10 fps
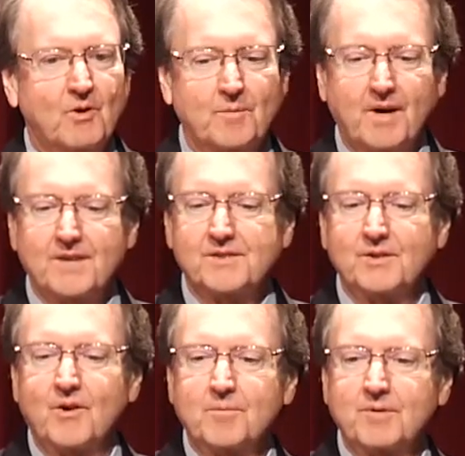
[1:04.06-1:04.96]
Mars
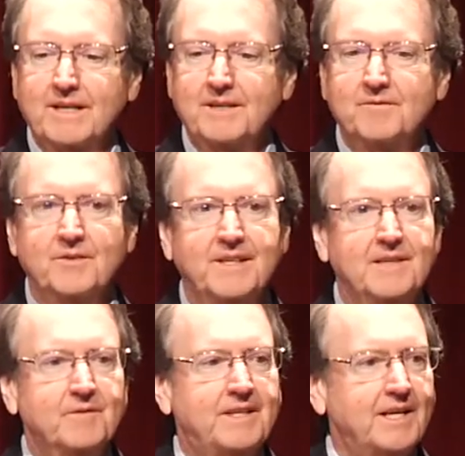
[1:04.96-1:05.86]
Incorporated for the
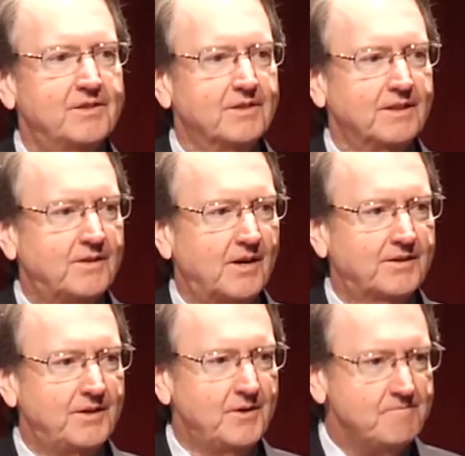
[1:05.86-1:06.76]
invitation to talk
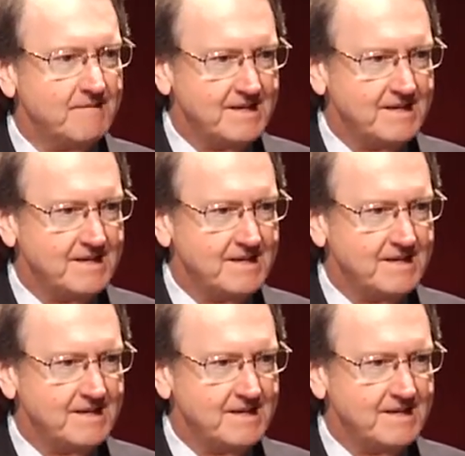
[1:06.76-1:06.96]
to you.